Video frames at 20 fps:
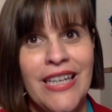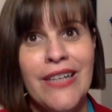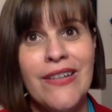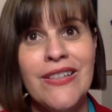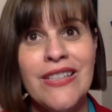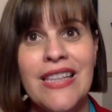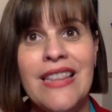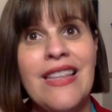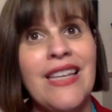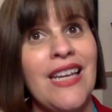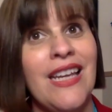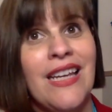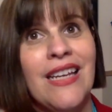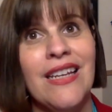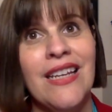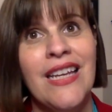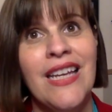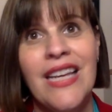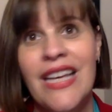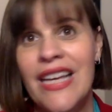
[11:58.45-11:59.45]
here's the
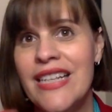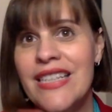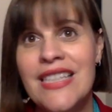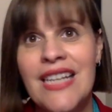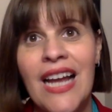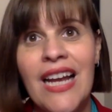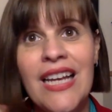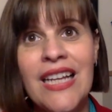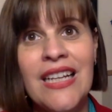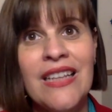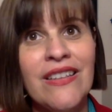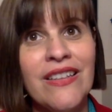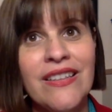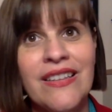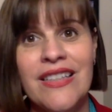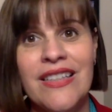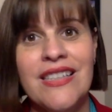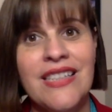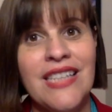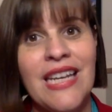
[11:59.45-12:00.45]
thing, it's not going to look the